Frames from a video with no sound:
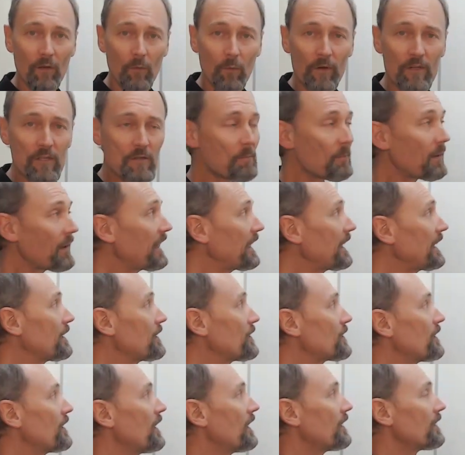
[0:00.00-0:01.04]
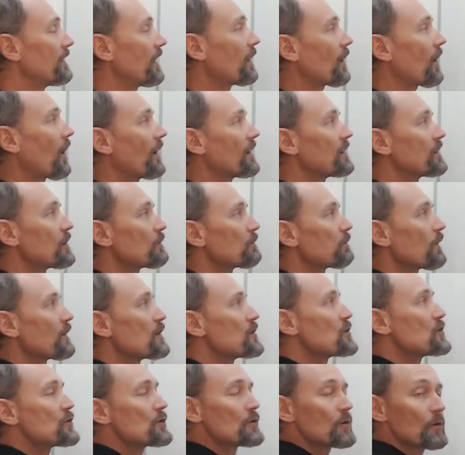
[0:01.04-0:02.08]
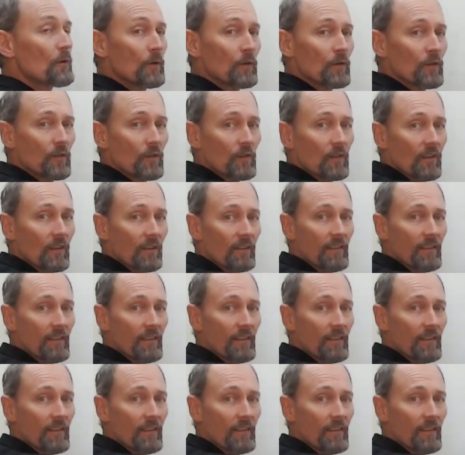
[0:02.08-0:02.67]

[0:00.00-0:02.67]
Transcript: which means they're going to reduce